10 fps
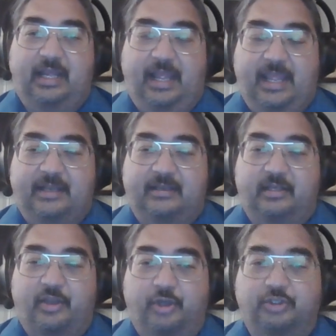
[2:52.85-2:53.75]
and
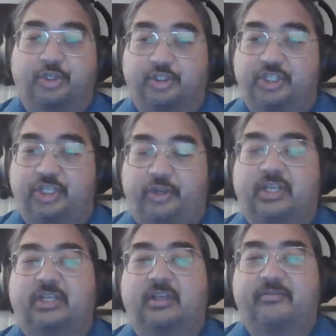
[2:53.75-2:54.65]
those are generic
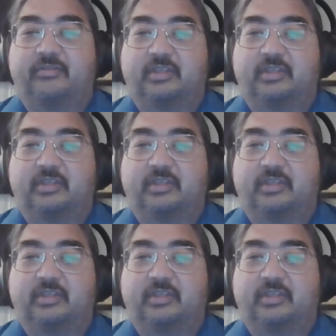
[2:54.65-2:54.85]
enough